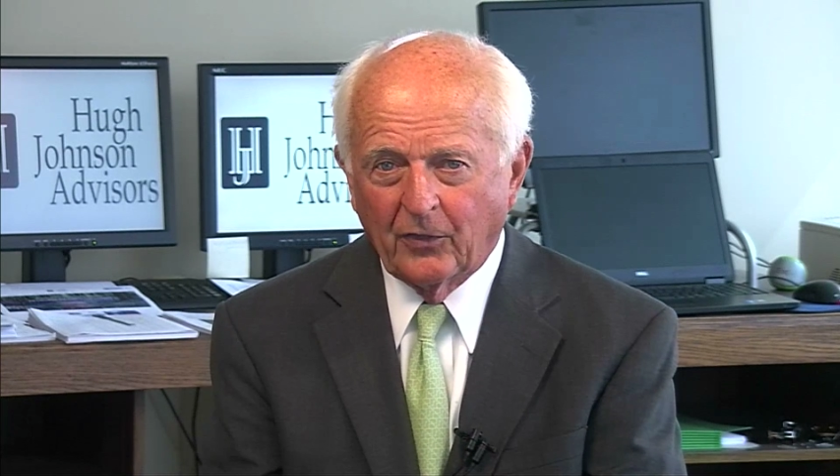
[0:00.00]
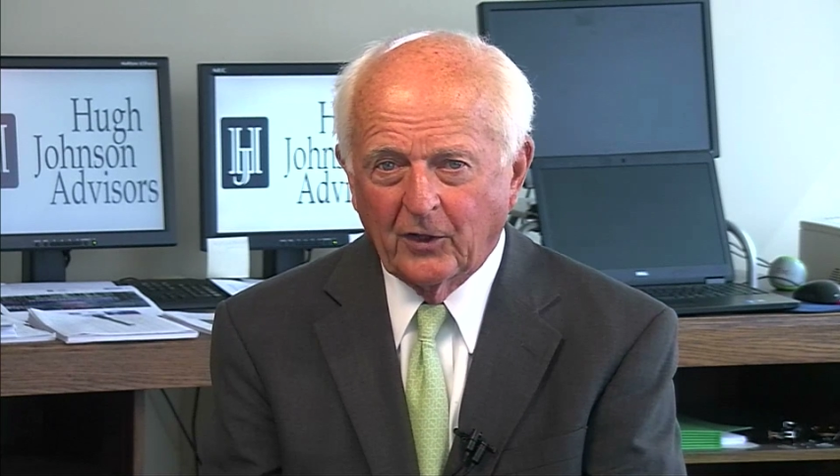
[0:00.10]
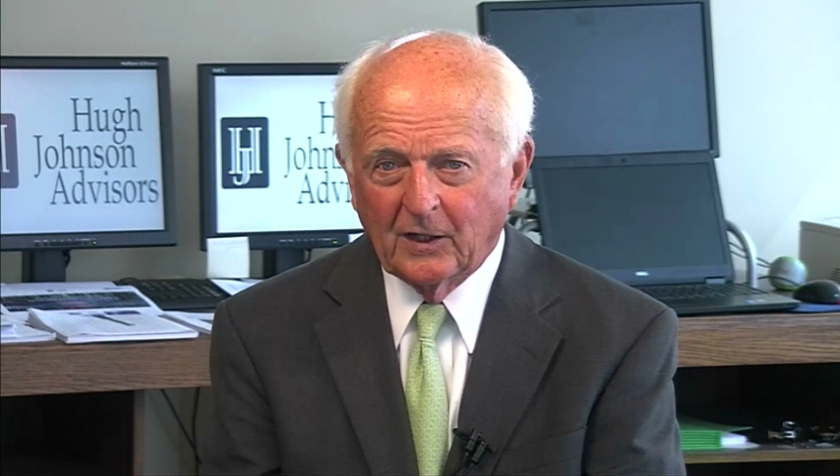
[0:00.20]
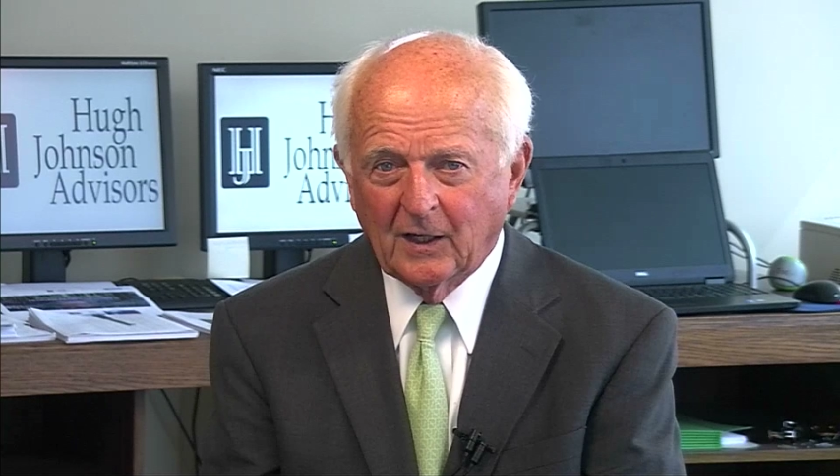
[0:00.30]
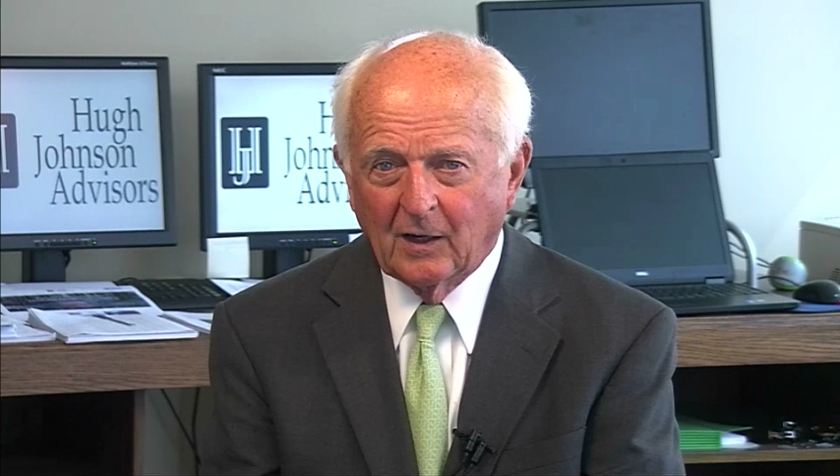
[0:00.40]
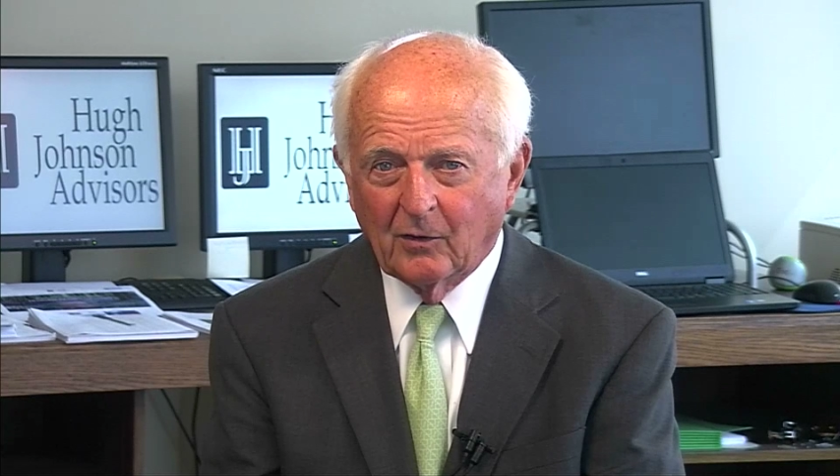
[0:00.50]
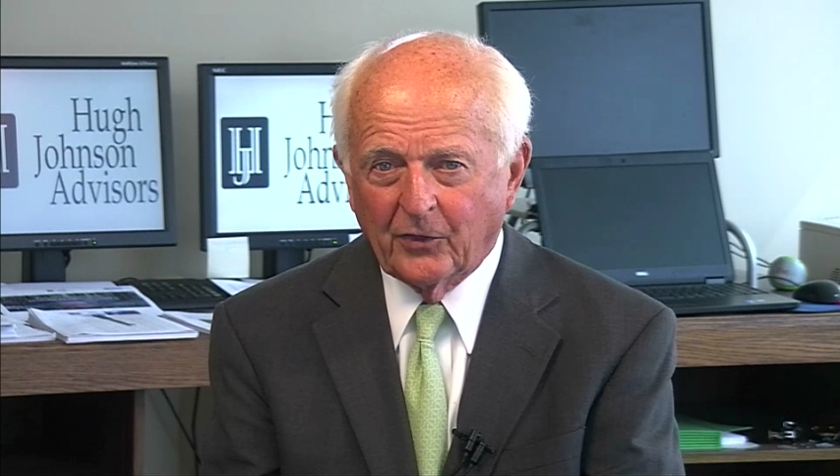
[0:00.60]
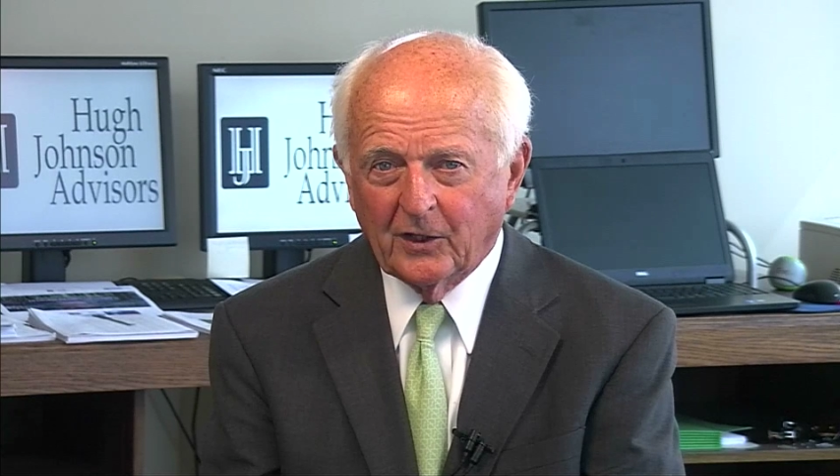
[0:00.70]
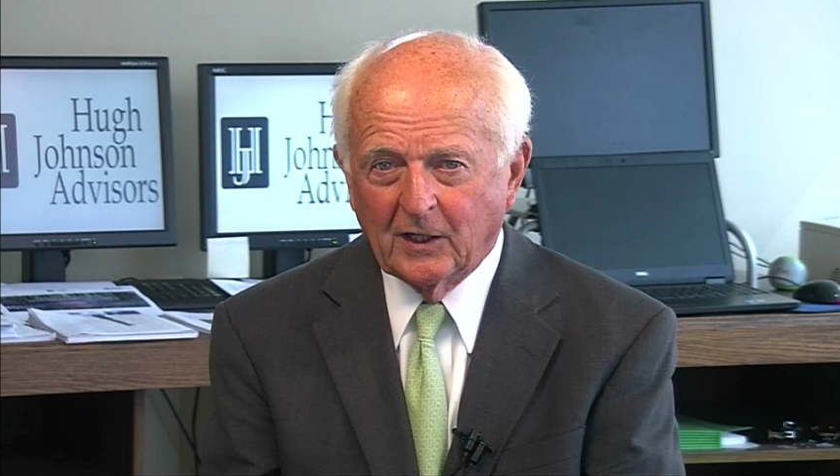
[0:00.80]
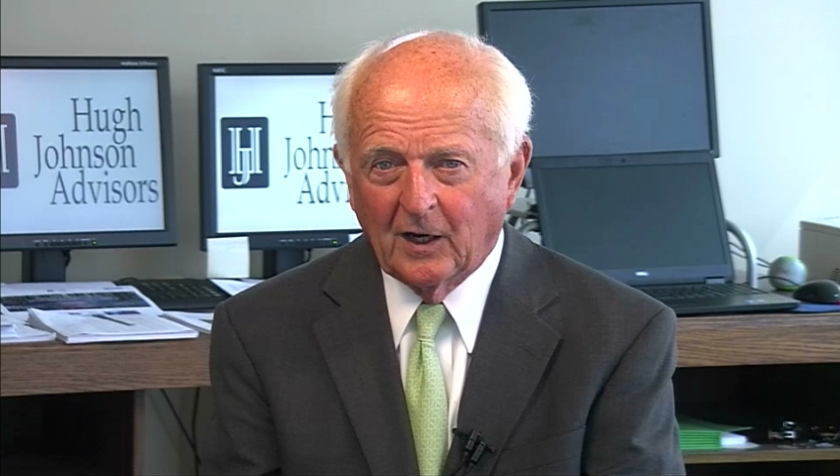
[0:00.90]

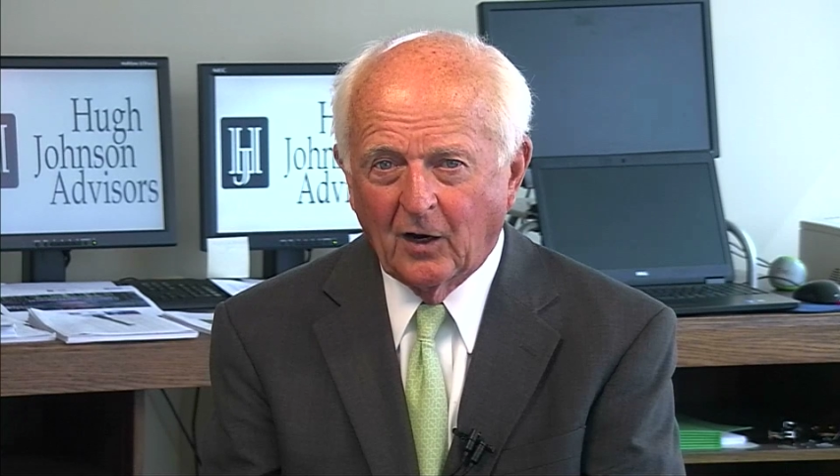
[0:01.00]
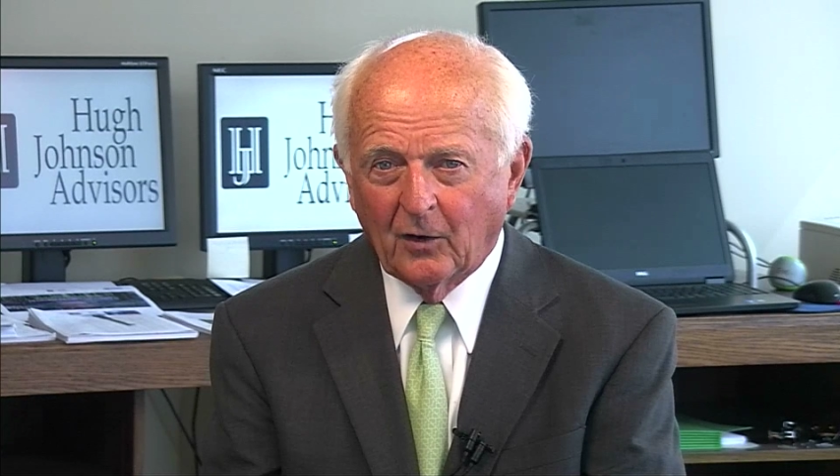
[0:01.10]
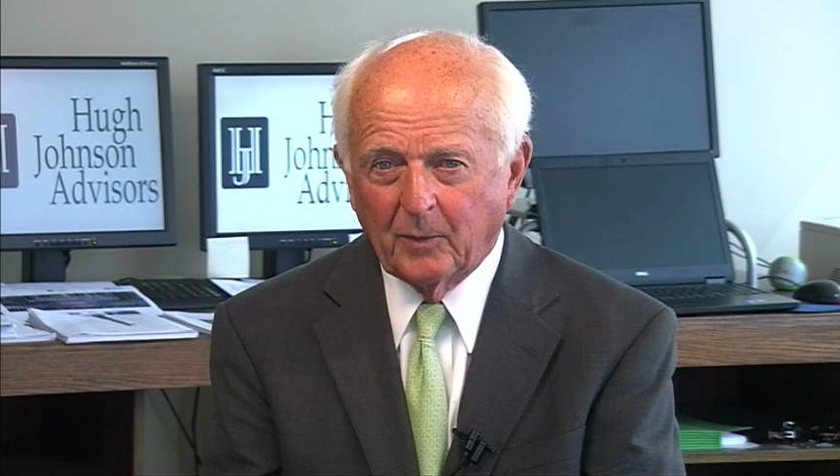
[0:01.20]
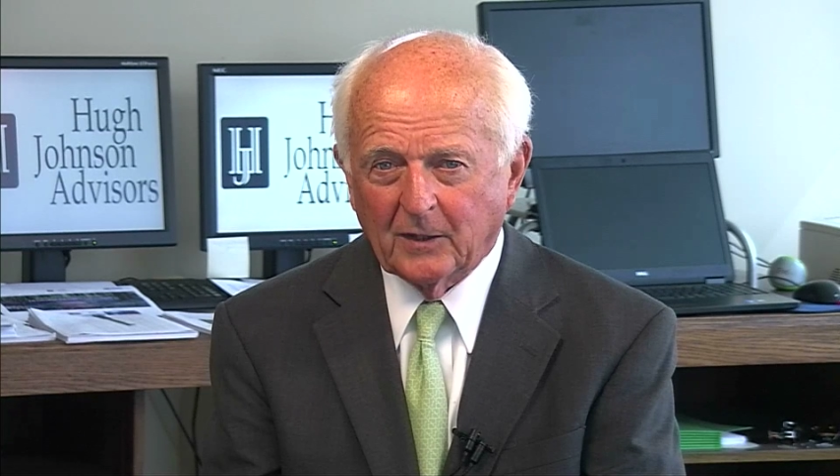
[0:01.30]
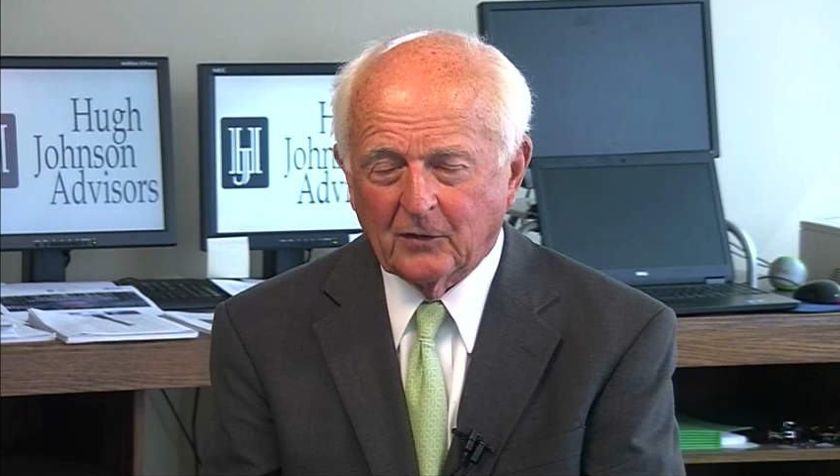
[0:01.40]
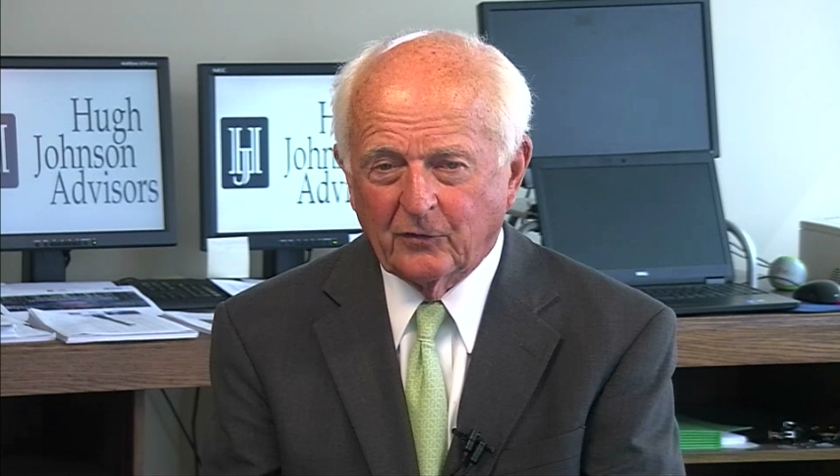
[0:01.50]
thinking hard about